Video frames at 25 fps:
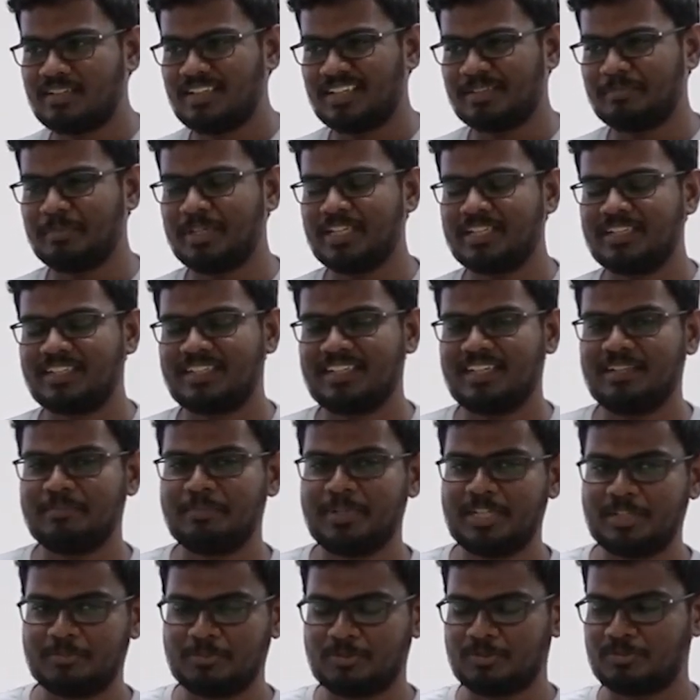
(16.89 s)
let me tell a
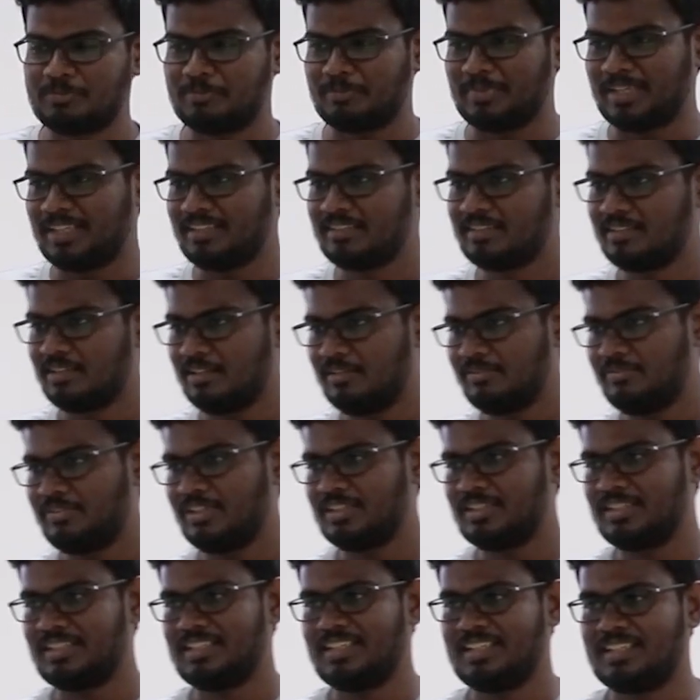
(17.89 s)
bit about myself
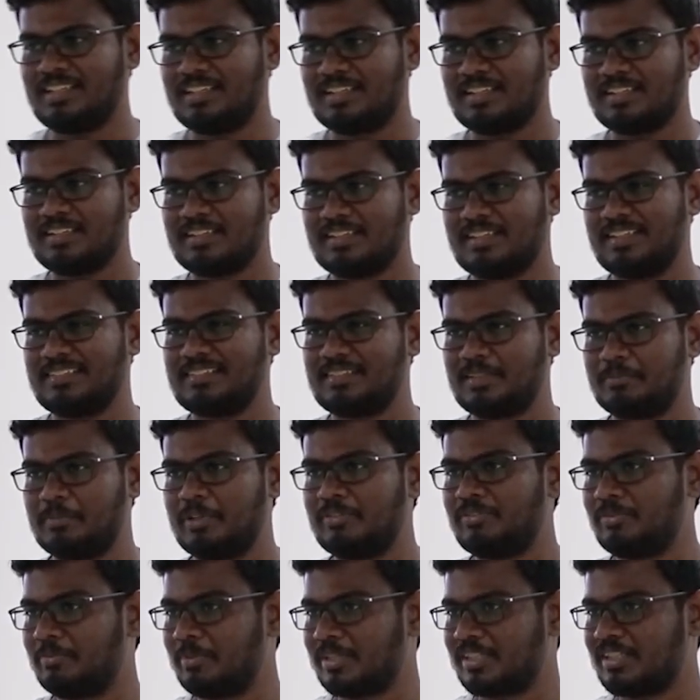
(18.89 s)
and then I'll get some
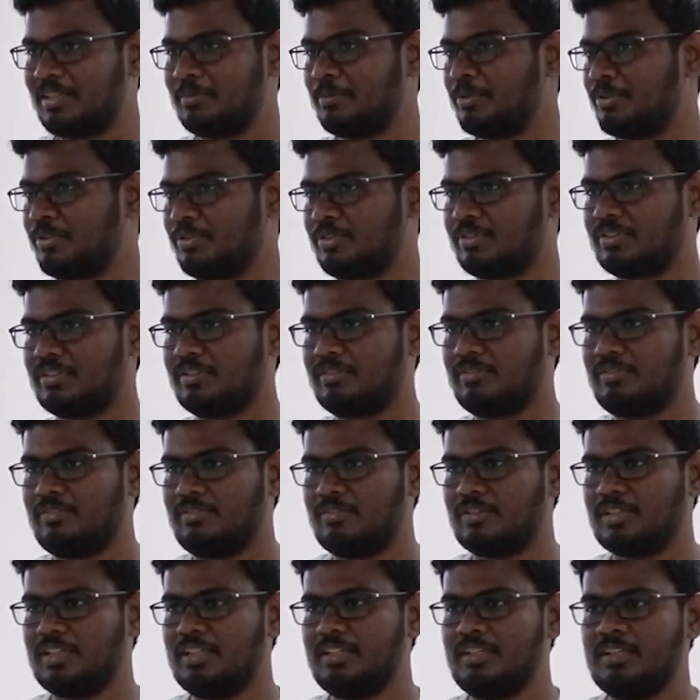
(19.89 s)
information about yourself.
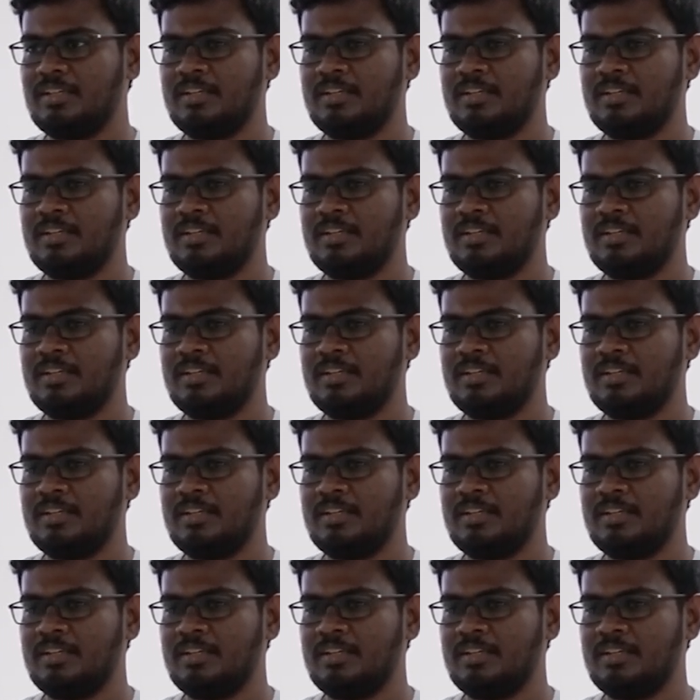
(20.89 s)
Okay.